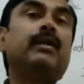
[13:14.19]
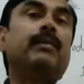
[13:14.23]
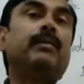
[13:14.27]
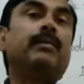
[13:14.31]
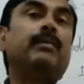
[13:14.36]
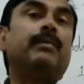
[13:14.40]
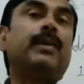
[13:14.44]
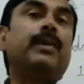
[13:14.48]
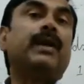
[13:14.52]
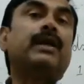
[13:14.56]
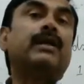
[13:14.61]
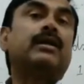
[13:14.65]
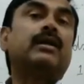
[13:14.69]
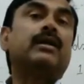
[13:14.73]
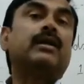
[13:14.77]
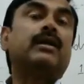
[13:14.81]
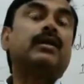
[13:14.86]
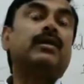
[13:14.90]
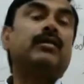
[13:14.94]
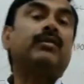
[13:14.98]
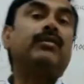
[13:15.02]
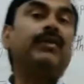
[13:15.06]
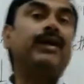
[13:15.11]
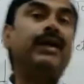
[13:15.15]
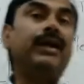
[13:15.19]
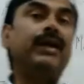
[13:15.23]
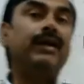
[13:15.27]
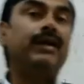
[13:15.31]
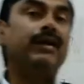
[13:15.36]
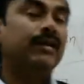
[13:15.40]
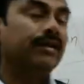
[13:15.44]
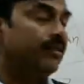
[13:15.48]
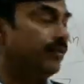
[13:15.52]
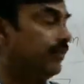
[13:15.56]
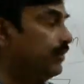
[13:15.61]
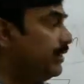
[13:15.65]
But when
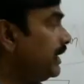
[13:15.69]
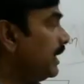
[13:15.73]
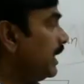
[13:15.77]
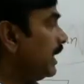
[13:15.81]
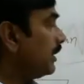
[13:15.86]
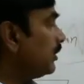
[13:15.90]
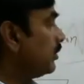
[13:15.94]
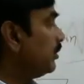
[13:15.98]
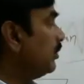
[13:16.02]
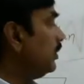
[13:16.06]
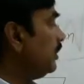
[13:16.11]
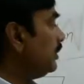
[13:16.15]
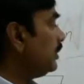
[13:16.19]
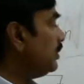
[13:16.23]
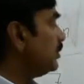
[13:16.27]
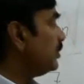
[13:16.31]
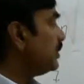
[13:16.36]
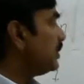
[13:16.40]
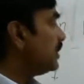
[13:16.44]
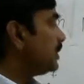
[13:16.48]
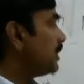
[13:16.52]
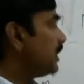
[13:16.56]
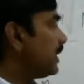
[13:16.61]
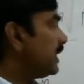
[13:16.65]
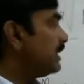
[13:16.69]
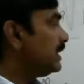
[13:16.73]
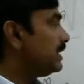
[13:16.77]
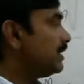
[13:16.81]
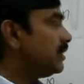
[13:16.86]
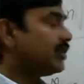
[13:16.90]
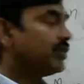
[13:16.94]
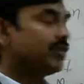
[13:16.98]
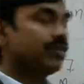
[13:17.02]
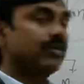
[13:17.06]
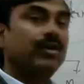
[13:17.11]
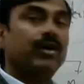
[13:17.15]
we are going to change
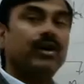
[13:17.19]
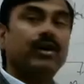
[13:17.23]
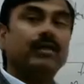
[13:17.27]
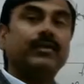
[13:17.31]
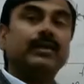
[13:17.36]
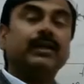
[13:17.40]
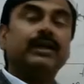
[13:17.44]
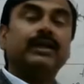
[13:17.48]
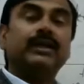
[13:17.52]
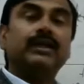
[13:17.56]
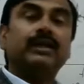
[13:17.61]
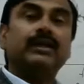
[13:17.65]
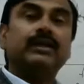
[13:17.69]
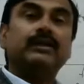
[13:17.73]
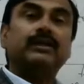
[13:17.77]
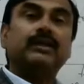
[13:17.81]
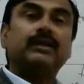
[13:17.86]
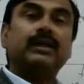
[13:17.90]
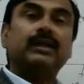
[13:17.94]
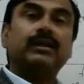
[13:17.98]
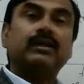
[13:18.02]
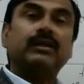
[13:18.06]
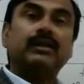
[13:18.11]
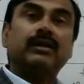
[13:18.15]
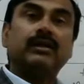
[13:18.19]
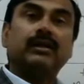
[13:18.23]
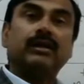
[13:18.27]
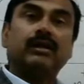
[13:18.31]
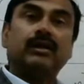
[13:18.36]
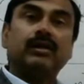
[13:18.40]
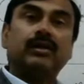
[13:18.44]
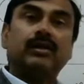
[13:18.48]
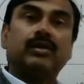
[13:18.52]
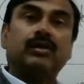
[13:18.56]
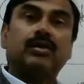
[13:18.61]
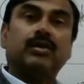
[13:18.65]
the crop, the
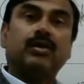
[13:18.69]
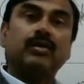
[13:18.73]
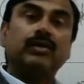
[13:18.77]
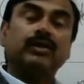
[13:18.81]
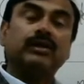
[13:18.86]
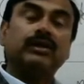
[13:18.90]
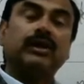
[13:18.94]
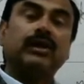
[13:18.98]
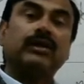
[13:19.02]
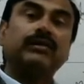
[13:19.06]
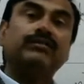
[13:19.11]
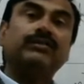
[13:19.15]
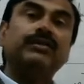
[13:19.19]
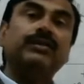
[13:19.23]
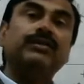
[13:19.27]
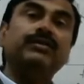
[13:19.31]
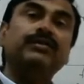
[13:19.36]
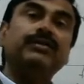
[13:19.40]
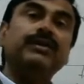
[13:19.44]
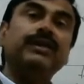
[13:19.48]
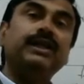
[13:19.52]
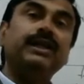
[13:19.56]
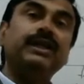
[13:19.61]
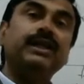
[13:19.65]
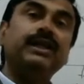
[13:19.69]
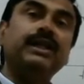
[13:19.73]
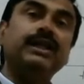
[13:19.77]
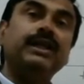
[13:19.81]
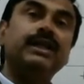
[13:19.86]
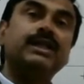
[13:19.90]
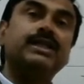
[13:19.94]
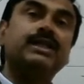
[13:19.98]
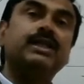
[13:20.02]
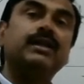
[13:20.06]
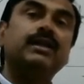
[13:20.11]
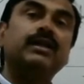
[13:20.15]
growth of the
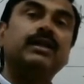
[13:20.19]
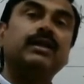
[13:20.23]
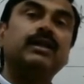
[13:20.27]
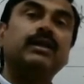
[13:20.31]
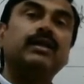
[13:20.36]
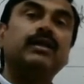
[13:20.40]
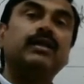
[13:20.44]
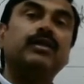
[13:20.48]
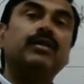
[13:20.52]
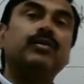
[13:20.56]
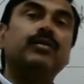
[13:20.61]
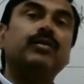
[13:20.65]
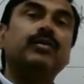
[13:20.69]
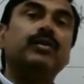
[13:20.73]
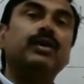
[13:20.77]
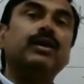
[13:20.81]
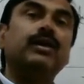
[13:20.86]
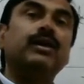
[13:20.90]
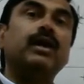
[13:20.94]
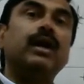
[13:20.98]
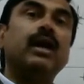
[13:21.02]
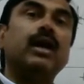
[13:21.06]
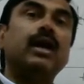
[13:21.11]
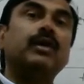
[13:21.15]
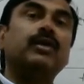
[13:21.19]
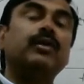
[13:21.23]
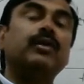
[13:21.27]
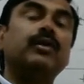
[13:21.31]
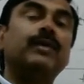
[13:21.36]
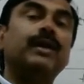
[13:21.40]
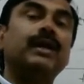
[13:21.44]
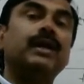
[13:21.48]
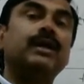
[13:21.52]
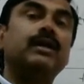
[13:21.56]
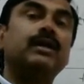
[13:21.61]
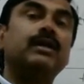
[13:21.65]
weeds would
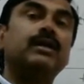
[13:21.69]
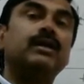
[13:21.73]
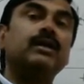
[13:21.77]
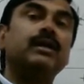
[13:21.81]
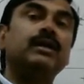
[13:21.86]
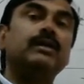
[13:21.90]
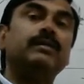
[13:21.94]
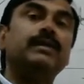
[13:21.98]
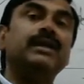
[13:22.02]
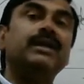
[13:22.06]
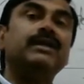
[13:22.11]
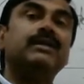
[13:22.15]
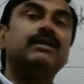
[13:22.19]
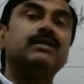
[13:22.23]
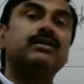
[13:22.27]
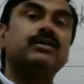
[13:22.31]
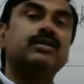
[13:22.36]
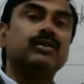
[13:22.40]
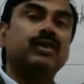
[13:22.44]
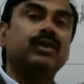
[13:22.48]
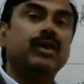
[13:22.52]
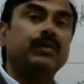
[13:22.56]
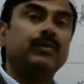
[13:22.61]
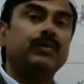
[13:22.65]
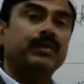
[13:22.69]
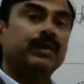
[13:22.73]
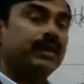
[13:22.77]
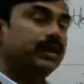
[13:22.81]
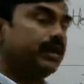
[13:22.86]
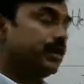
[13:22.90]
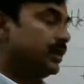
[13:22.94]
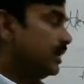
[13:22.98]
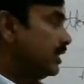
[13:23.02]
automatically be stopped.